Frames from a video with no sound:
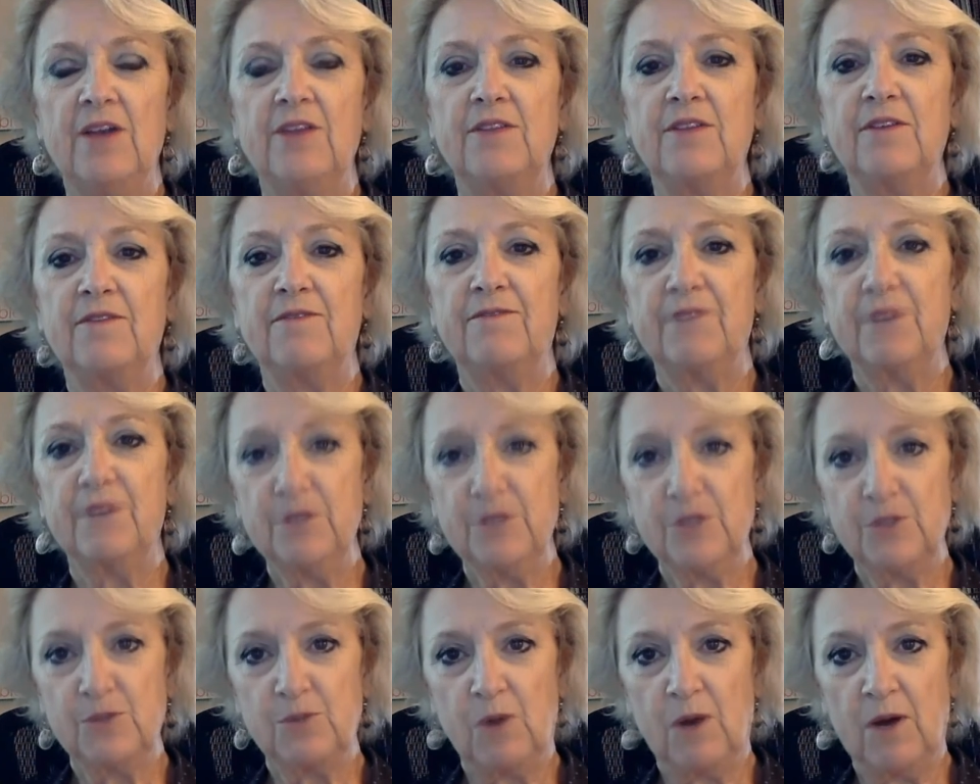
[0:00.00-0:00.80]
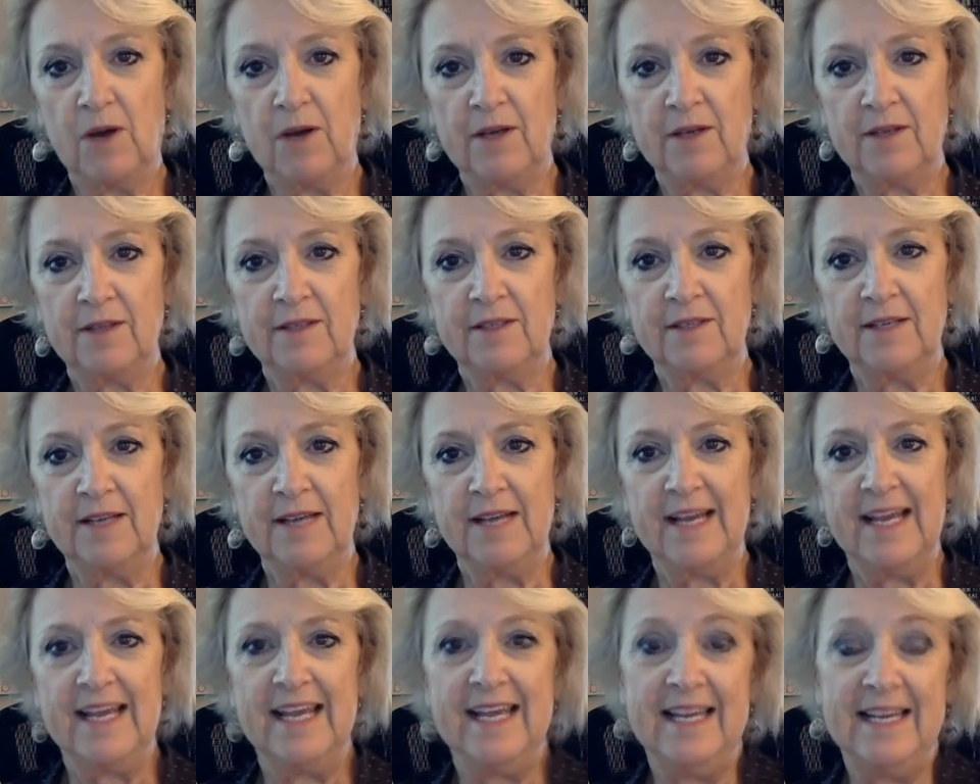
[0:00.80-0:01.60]
The first one
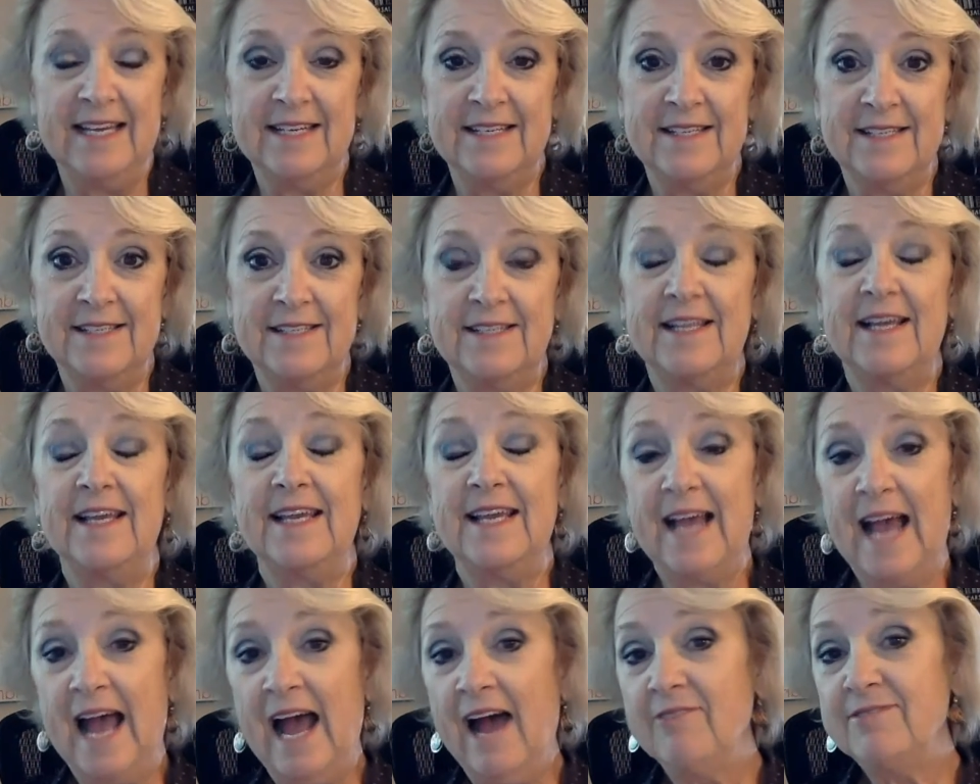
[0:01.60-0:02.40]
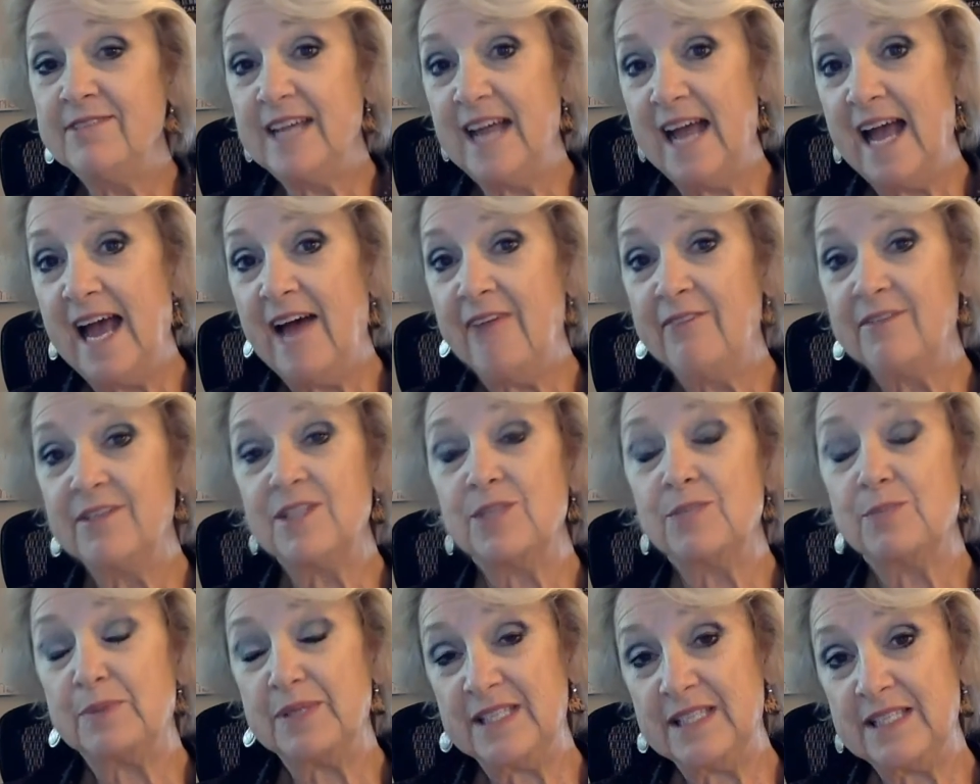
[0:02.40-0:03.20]
is that you have to have a
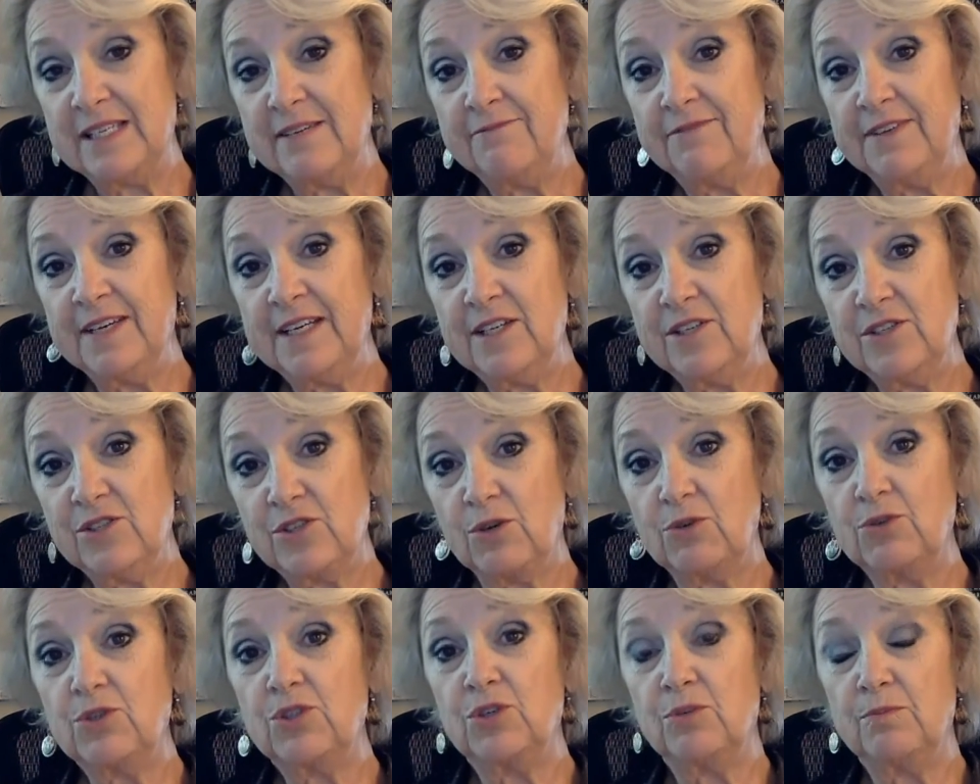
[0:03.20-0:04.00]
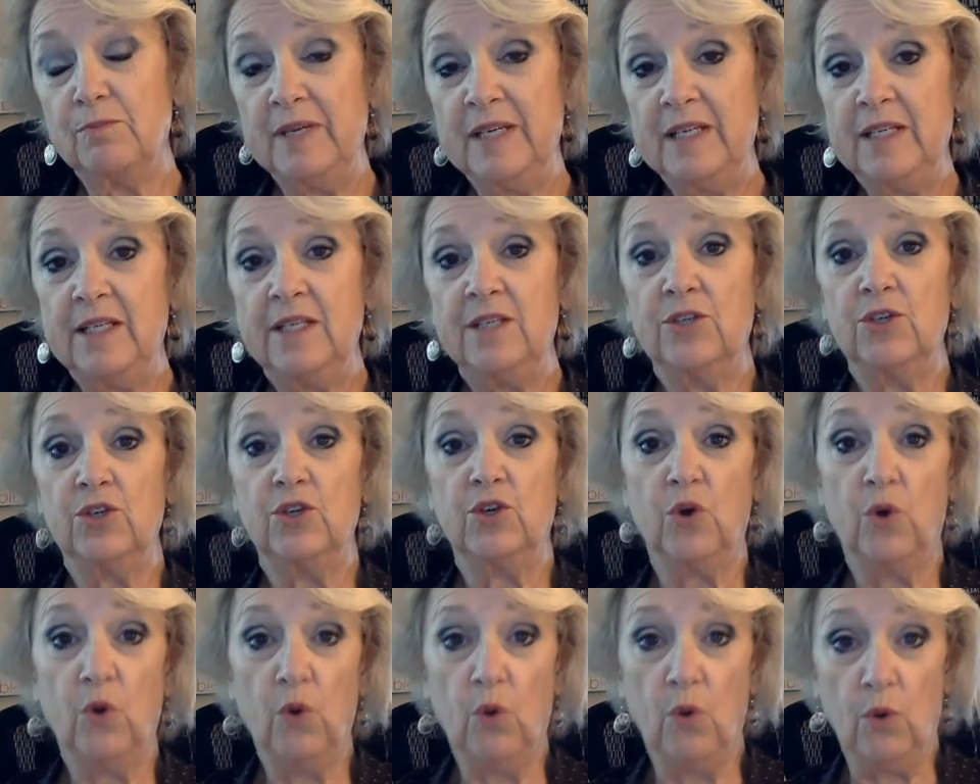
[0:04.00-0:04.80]
specific social media
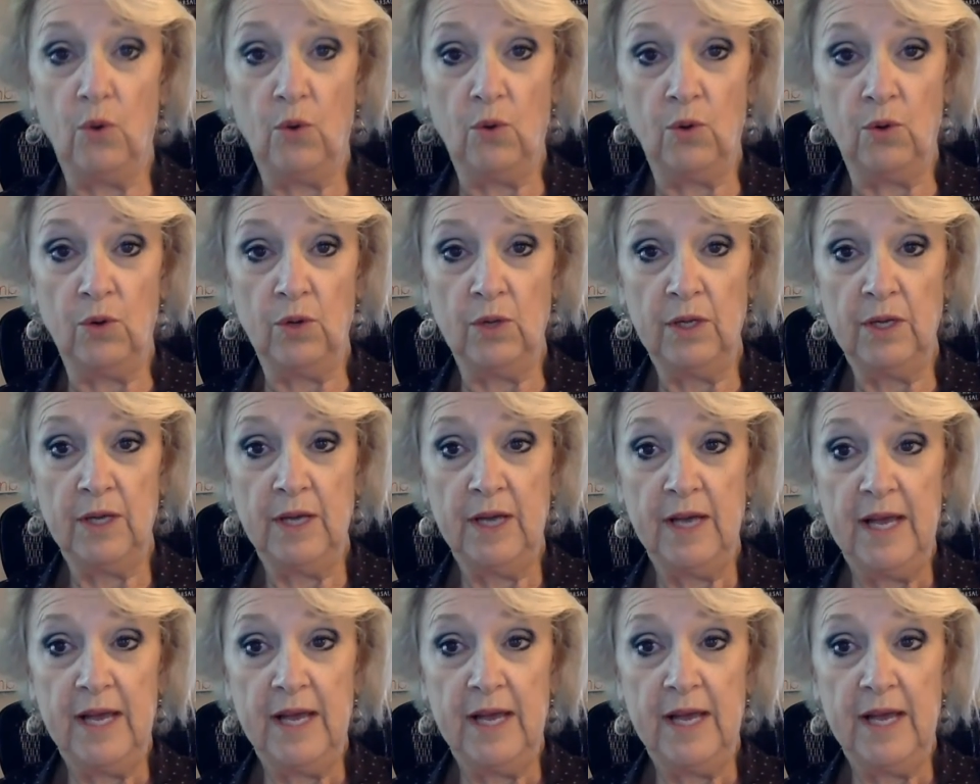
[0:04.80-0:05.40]
goal